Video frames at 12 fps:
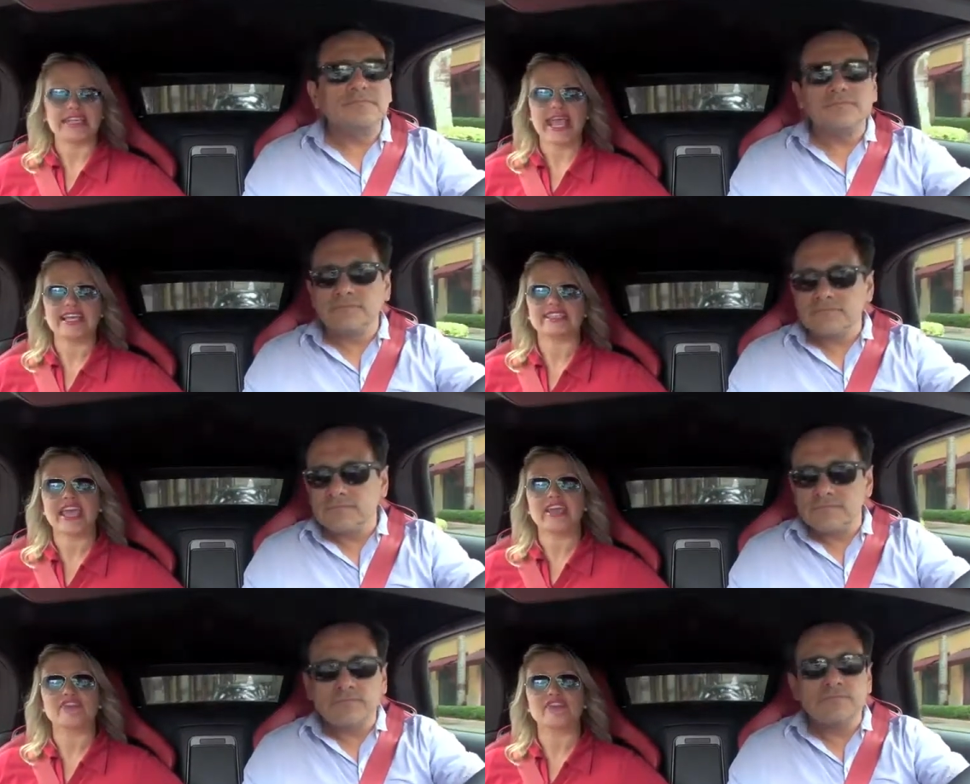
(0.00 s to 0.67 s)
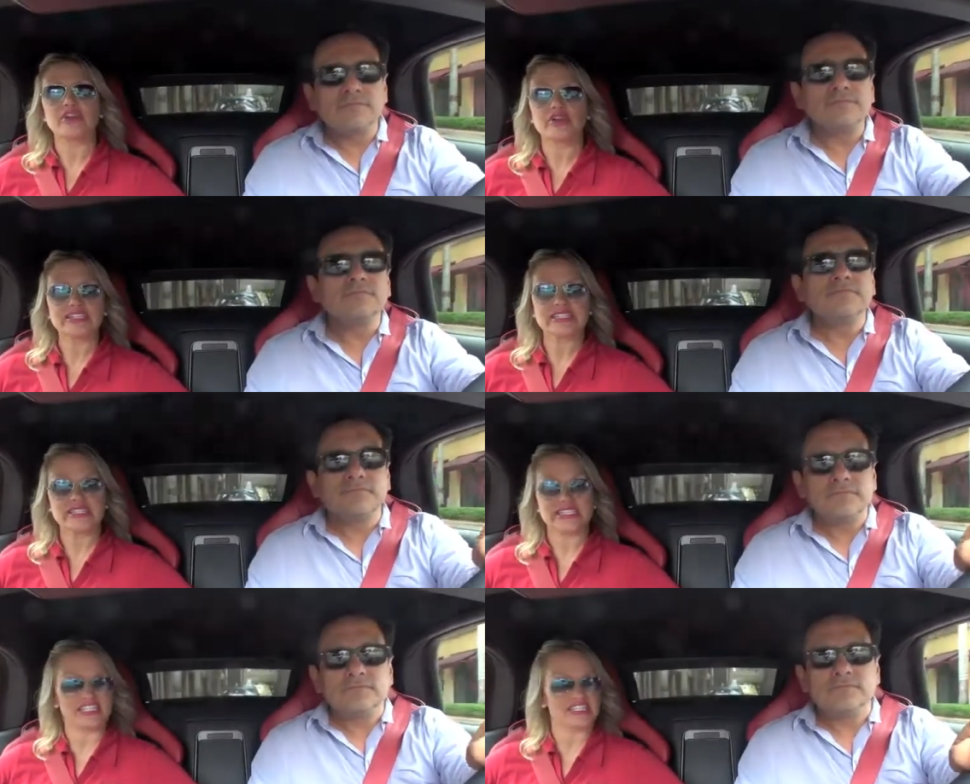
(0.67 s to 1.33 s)
Speaker 1: It has a very
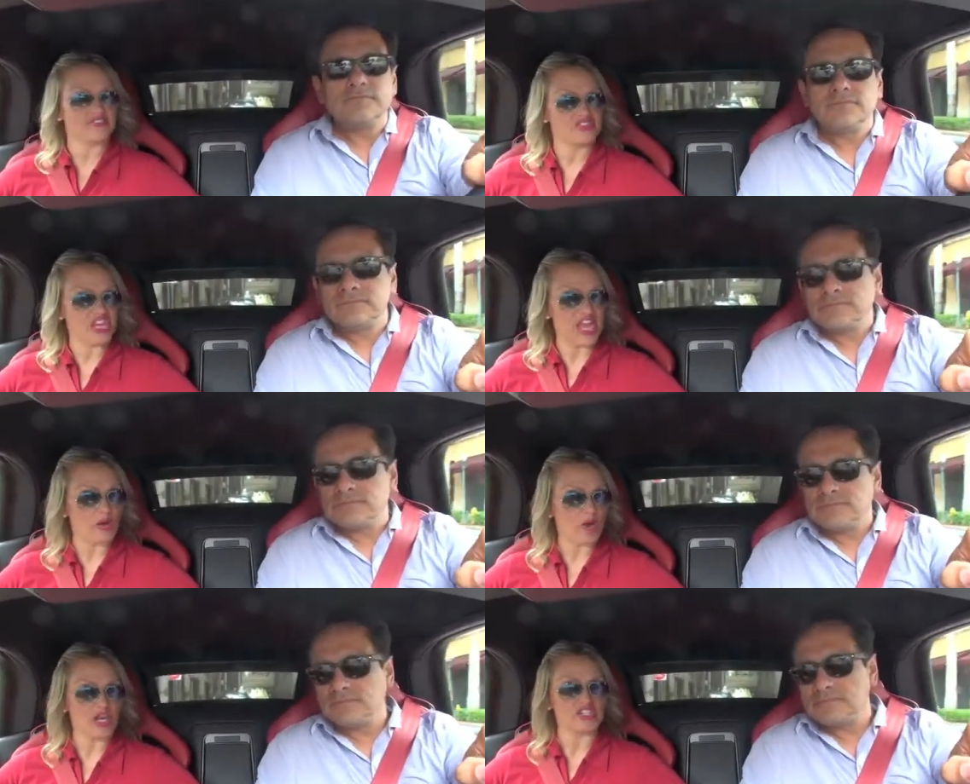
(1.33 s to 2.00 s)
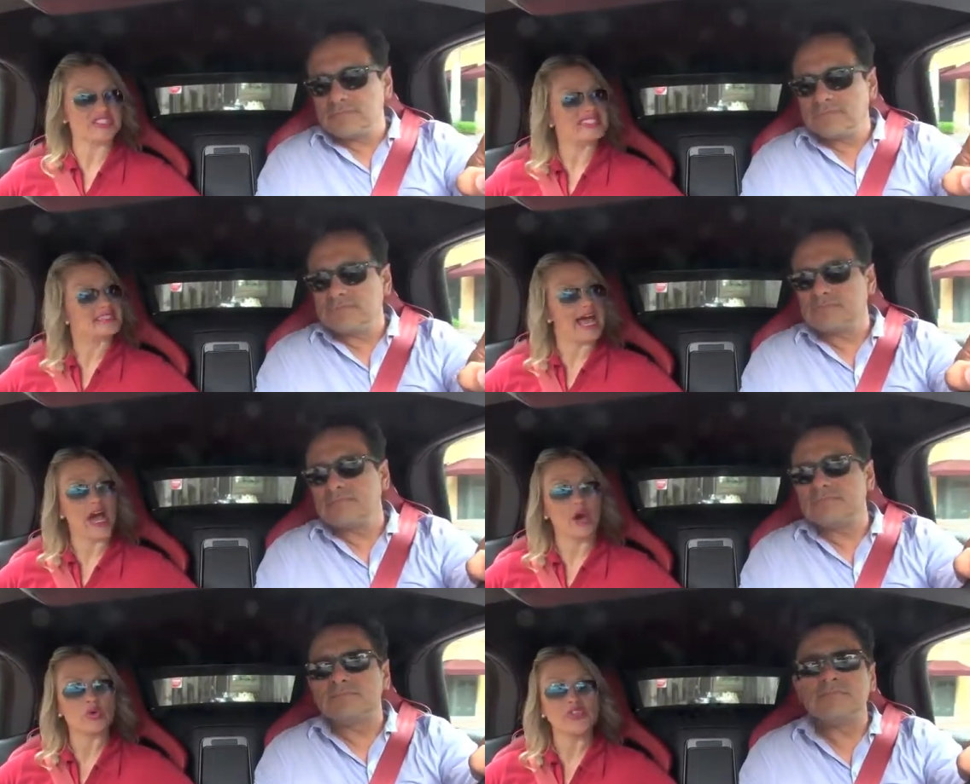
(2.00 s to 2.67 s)
distinctive Jaguar
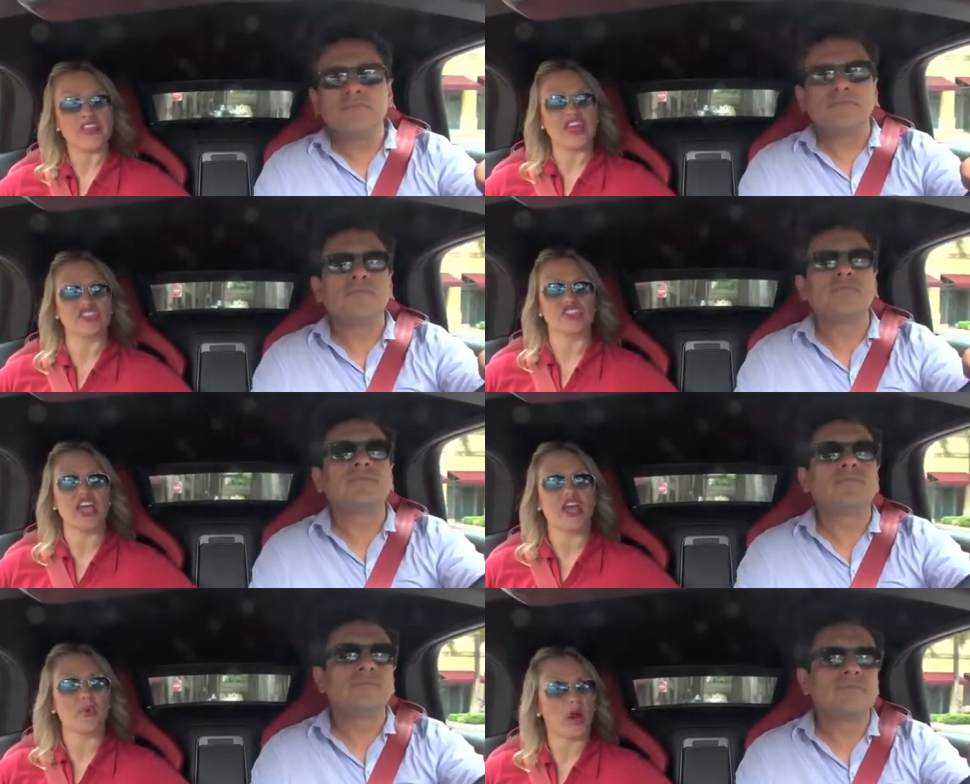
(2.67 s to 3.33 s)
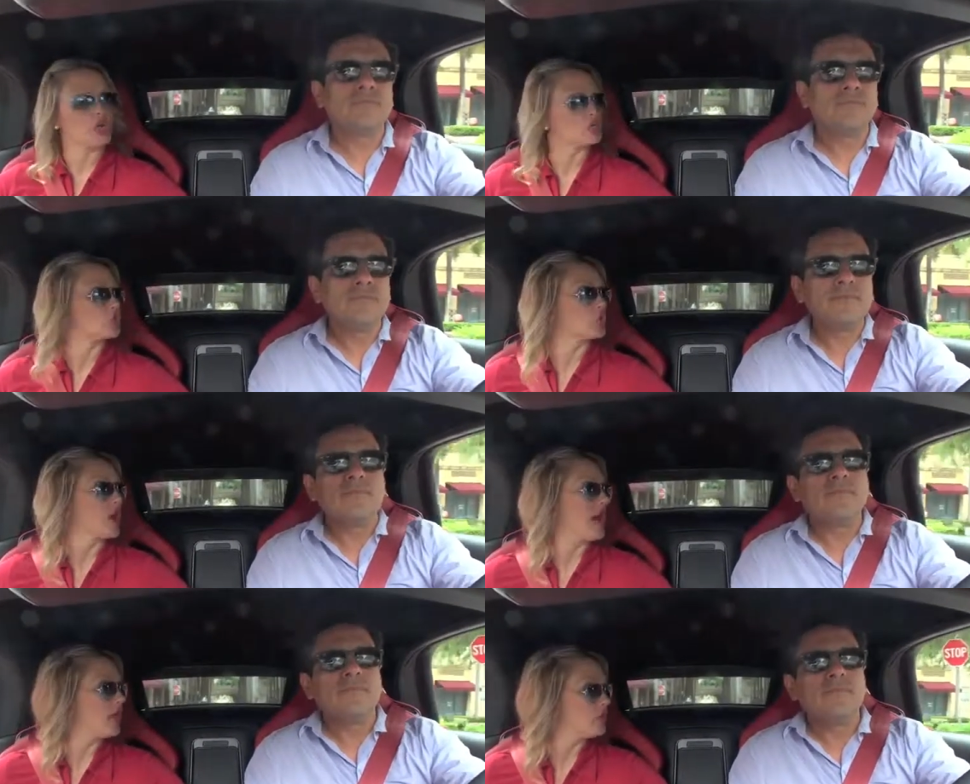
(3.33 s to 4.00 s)
sound, that Jaguar
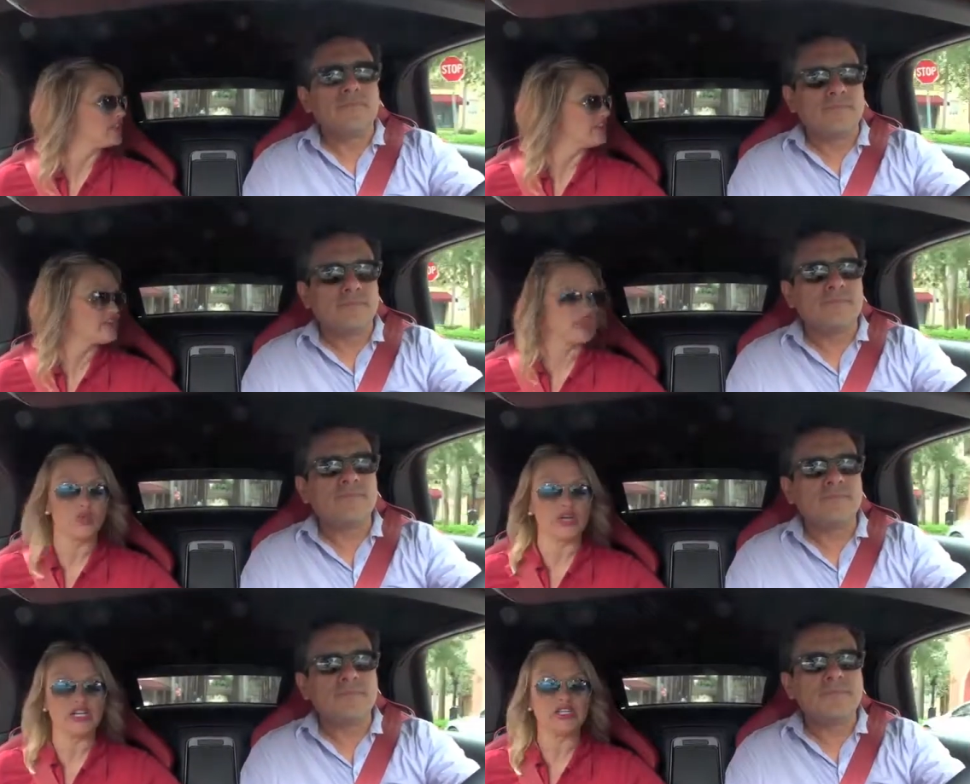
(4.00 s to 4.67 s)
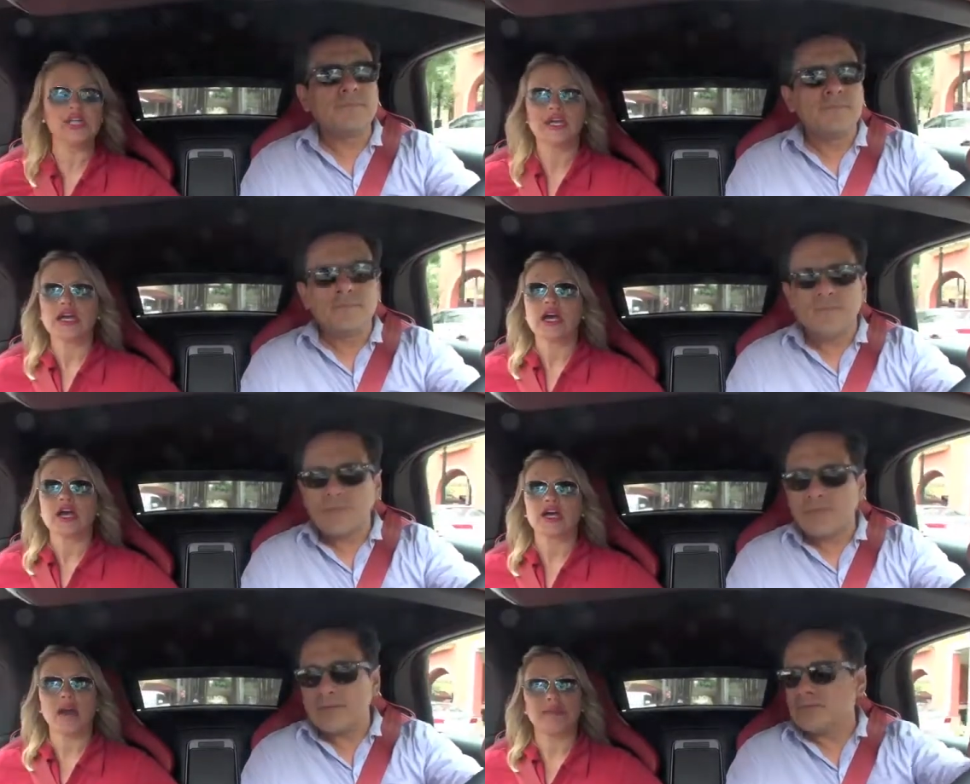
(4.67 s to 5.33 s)
growl, if you will,
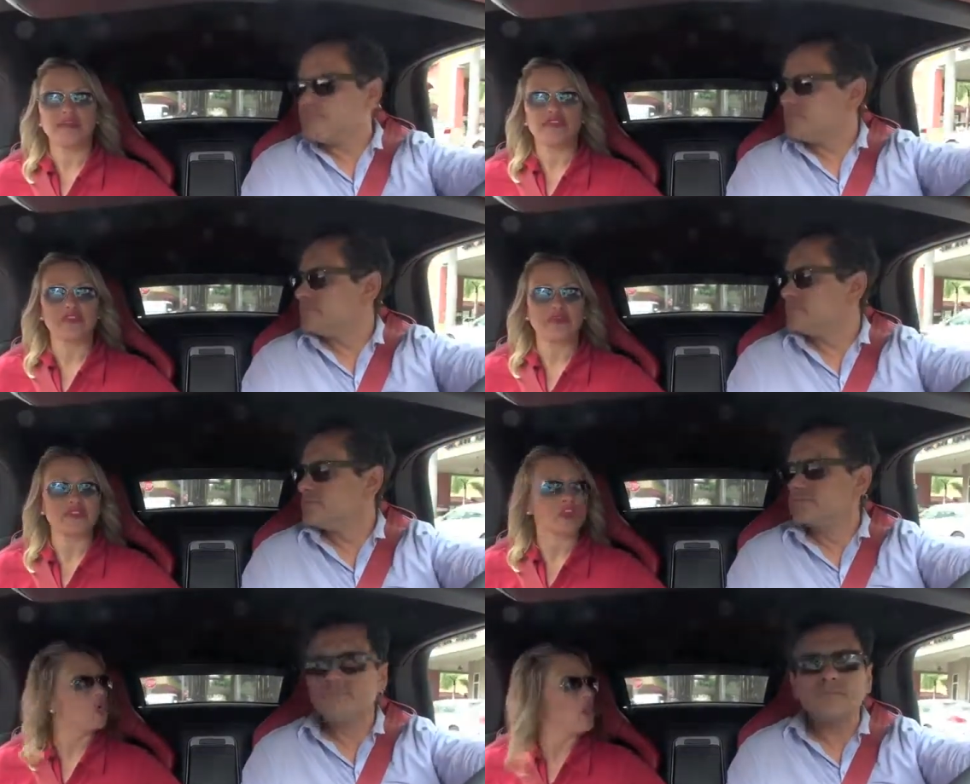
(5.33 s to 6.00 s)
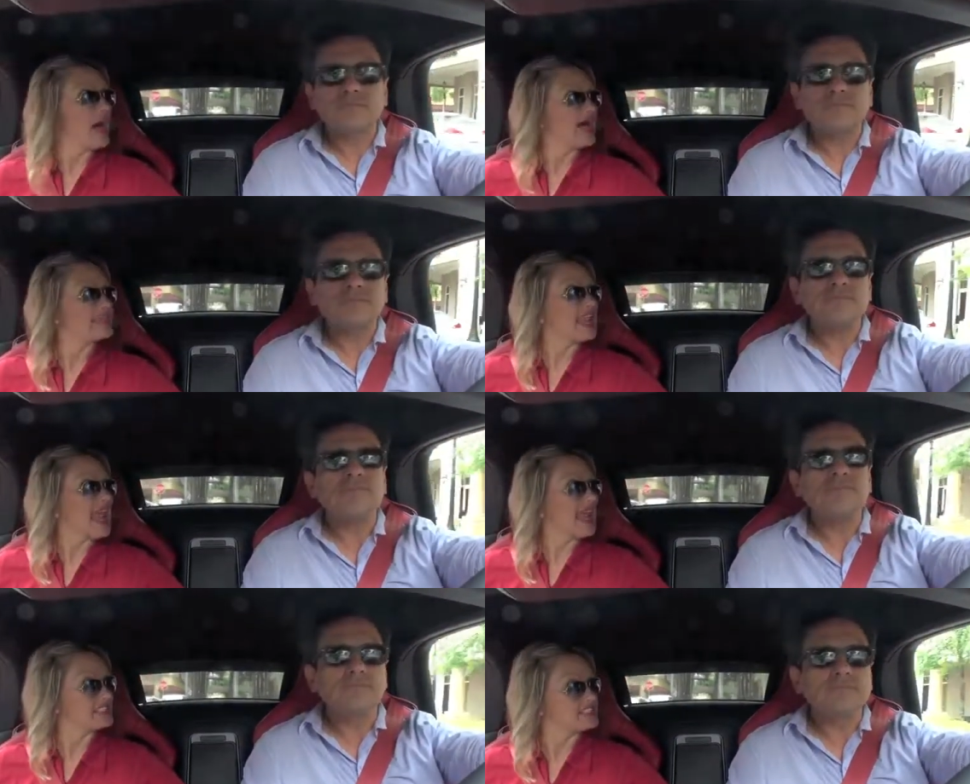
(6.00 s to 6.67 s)
coming from the
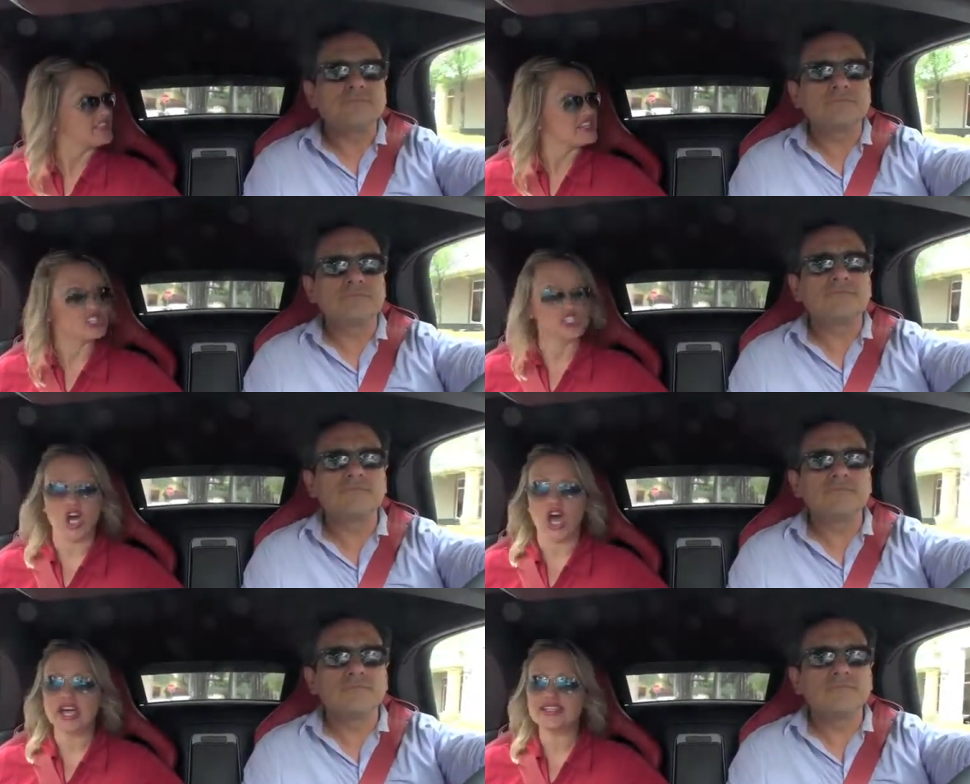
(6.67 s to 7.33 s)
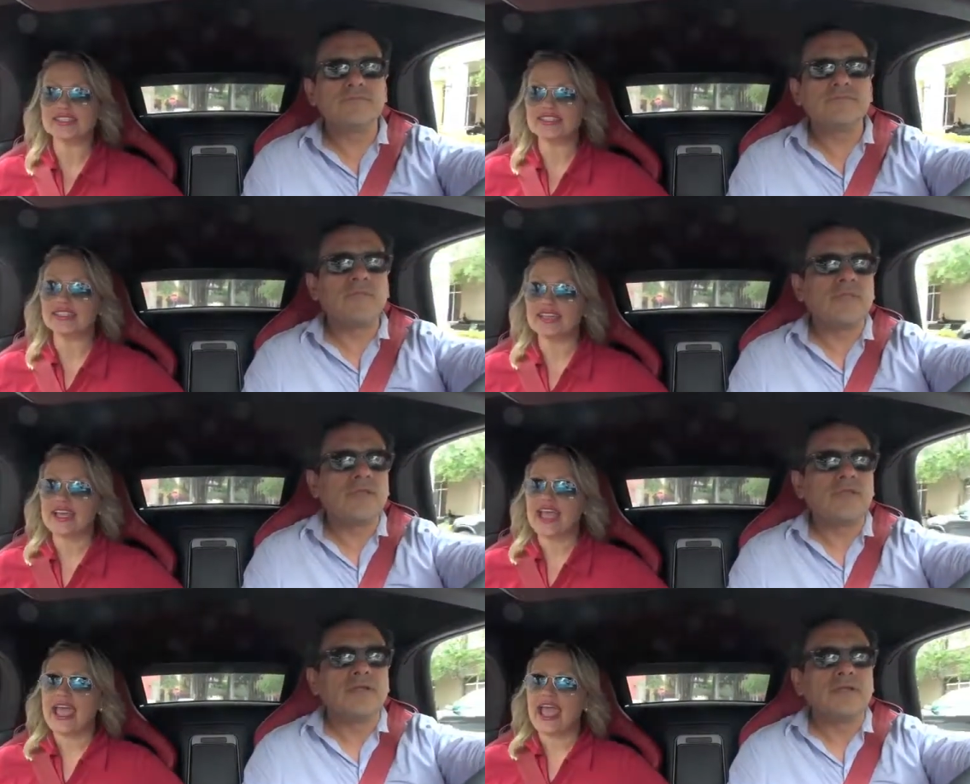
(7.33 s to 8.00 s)
quad active exhaust.